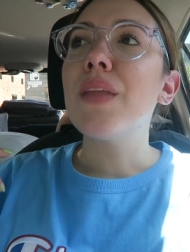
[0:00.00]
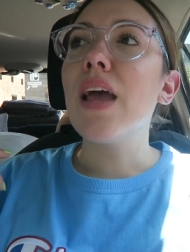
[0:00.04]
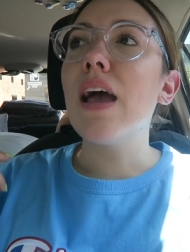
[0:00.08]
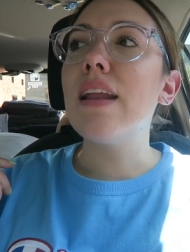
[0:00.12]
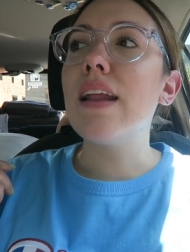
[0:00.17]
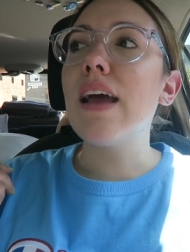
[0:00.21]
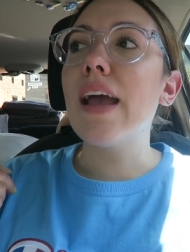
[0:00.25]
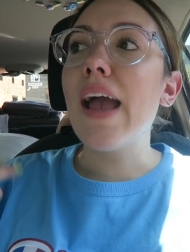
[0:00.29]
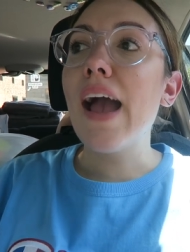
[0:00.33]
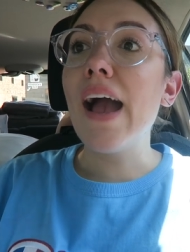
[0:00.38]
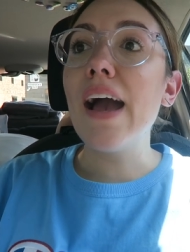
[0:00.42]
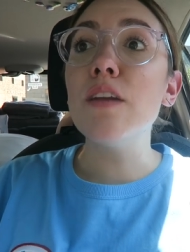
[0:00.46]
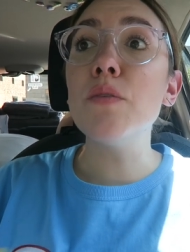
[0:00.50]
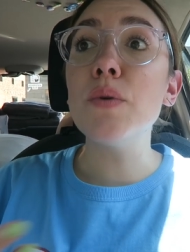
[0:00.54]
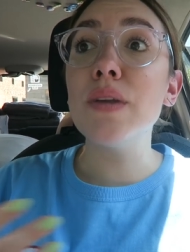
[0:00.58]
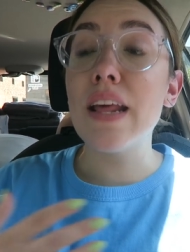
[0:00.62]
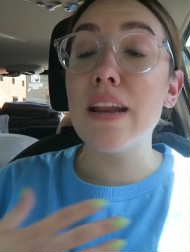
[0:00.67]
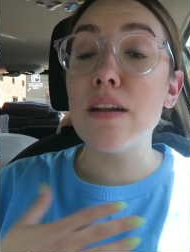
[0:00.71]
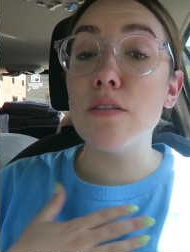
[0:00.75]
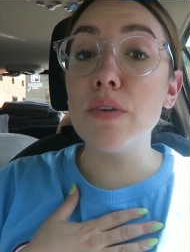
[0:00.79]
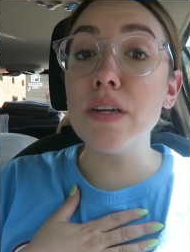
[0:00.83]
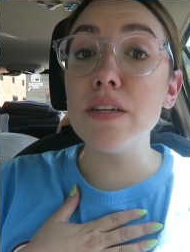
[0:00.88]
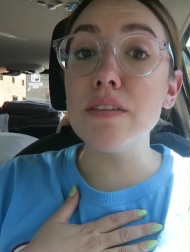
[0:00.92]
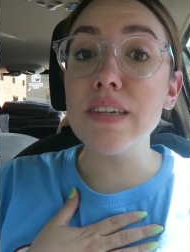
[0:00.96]
And I had one
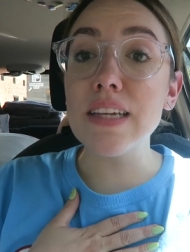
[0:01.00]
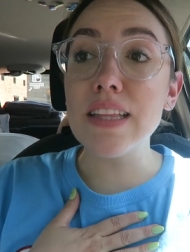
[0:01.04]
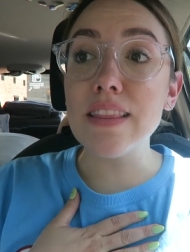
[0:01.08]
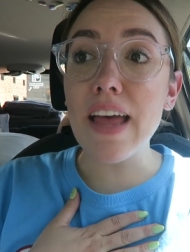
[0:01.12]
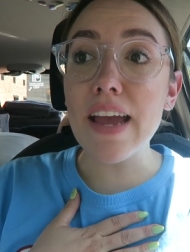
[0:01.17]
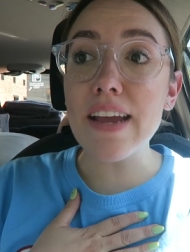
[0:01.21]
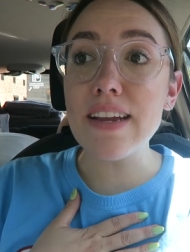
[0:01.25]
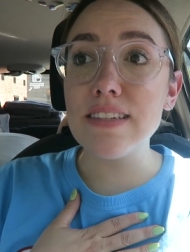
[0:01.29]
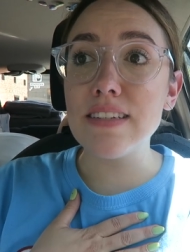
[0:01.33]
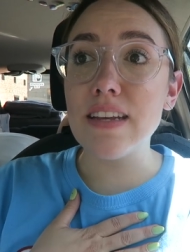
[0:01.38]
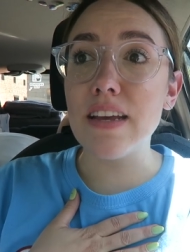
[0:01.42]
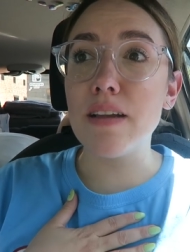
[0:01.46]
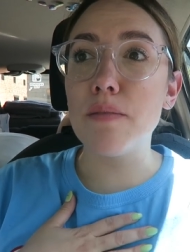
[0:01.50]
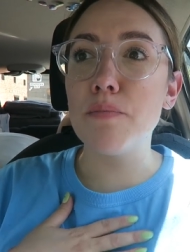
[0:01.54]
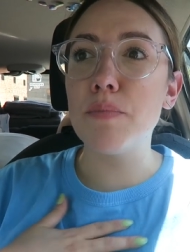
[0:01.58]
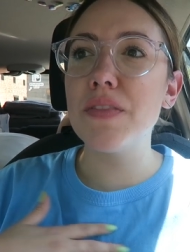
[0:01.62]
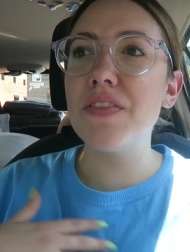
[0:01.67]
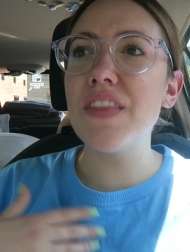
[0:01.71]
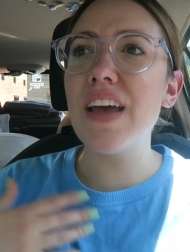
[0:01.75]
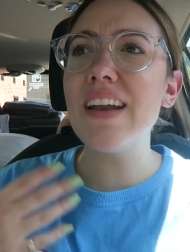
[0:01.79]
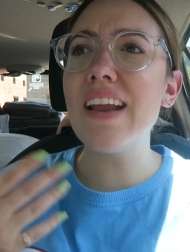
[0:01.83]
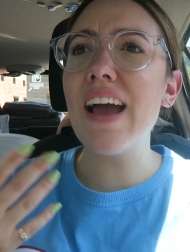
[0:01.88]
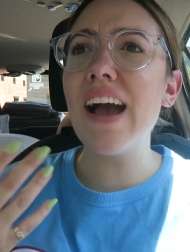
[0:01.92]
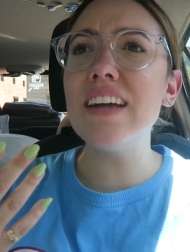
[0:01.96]
and I really, really liked it,
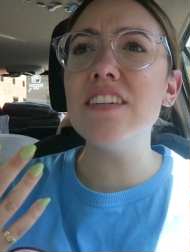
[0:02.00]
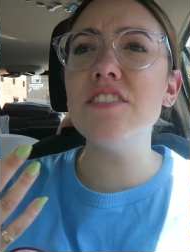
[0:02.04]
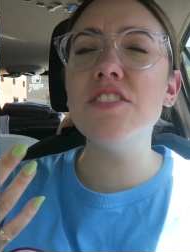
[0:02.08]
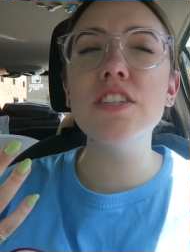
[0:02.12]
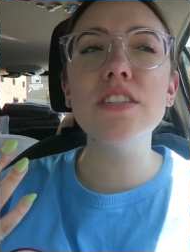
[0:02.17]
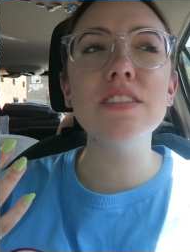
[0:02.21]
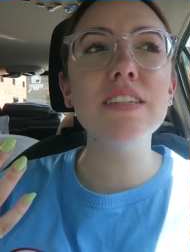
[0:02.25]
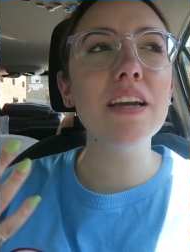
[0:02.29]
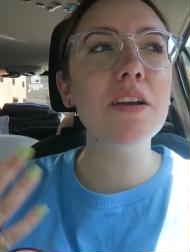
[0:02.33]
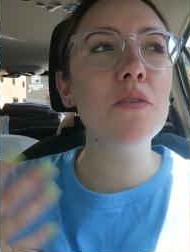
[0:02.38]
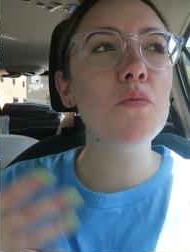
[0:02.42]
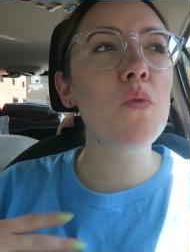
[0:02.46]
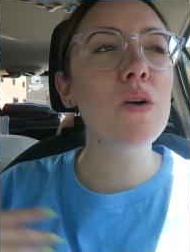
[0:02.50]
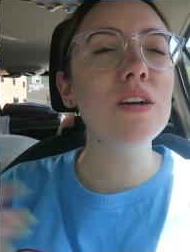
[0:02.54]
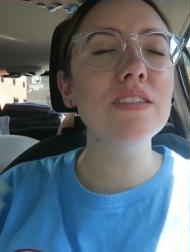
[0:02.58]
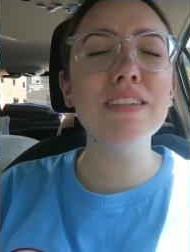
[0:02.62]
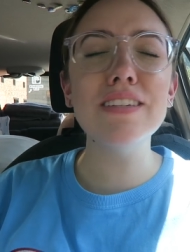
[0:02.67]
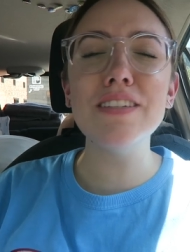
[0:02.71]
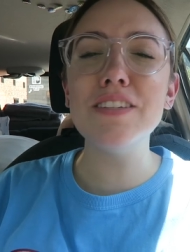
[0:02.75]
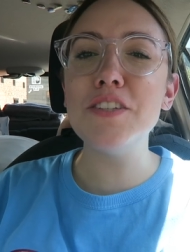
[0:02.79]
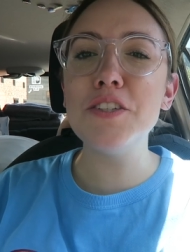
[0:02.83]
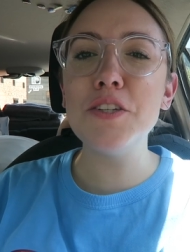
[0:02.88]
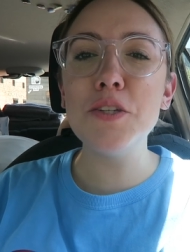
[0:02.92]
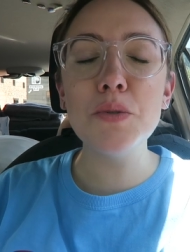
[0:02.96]
but then I just like
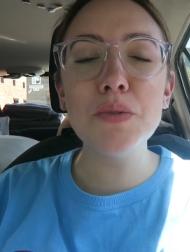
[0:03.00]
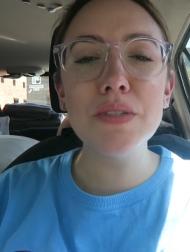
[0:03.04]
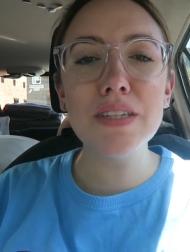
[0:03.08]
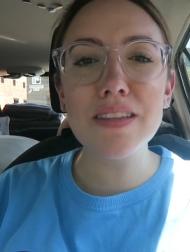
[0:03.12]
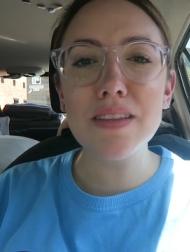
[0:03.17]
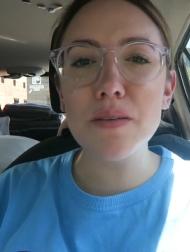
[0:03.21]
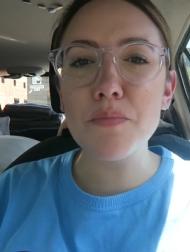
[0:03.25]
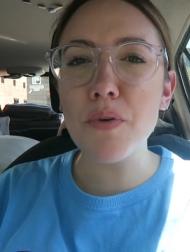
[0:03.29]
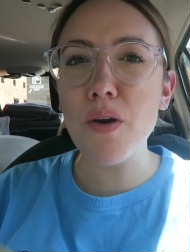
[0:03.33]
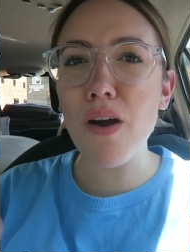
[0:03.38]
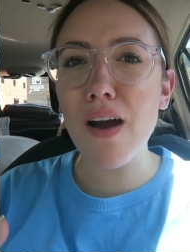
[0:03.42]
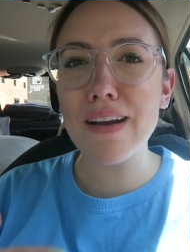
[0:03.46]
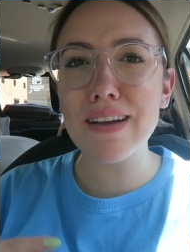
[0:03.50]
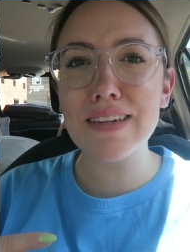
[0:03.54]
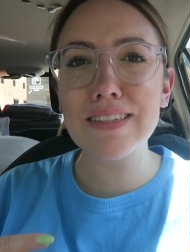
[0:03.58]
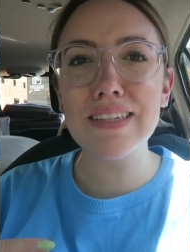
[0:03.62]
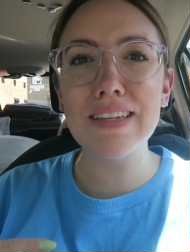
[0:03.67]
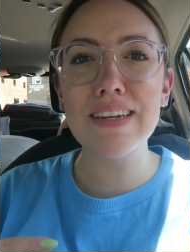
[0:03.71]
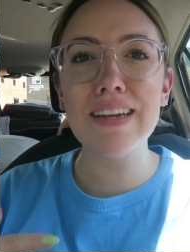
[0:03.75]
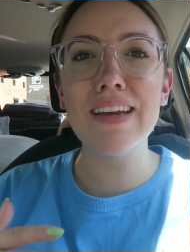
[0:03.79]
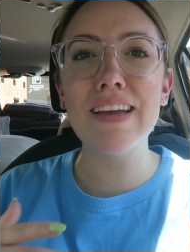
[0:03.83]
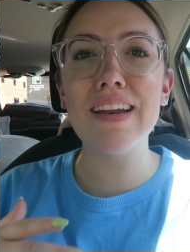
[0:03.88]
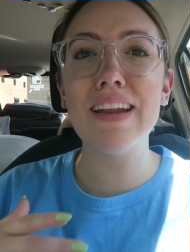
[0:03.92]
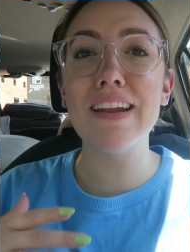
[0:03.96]
wasn't using the
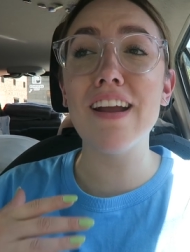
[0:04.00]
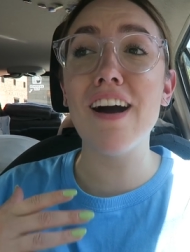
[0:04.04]
products in it.